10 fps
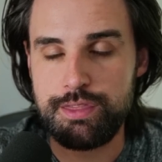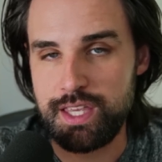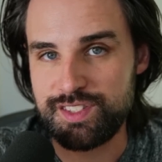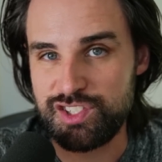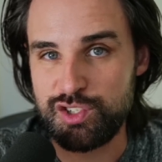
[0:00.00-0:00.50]

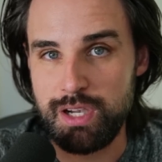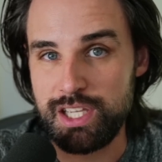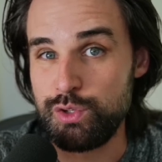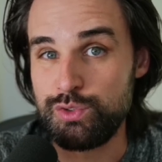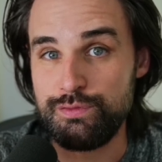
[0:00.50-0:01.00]
things that you might
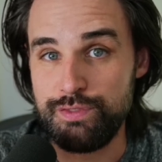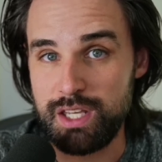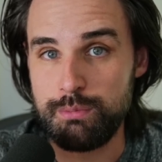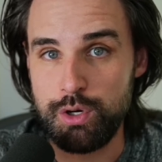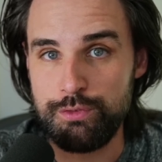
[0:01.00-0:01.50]
use
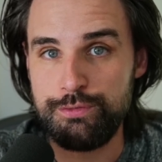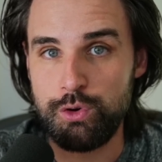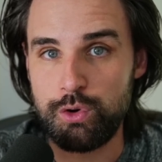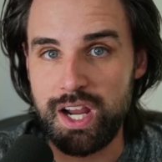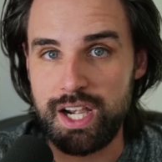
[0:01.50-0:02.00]
Venmo
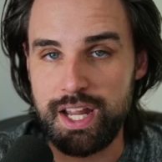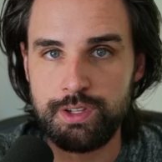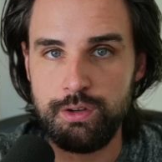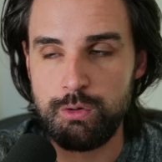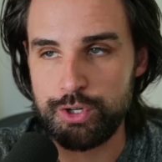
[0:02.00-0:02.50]
for right
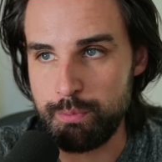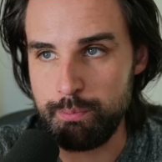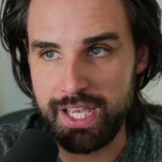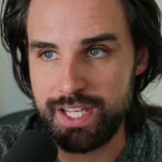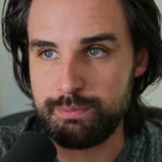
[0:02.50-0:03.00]
now, or your
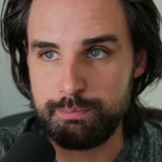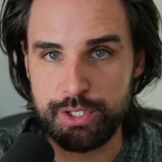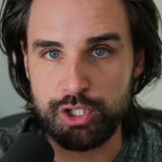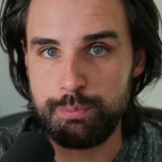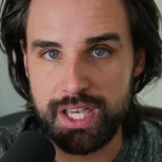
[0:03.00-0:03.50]
bank's
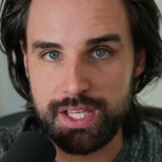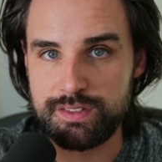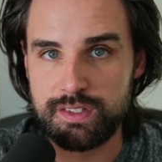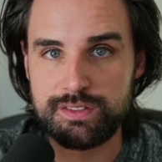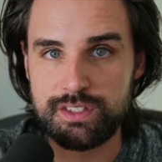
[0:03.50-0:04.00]
bill pay
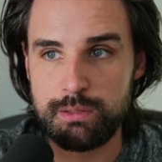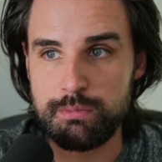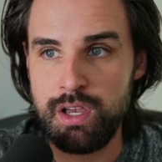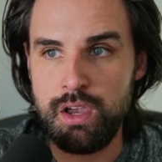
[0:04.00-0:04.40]
system,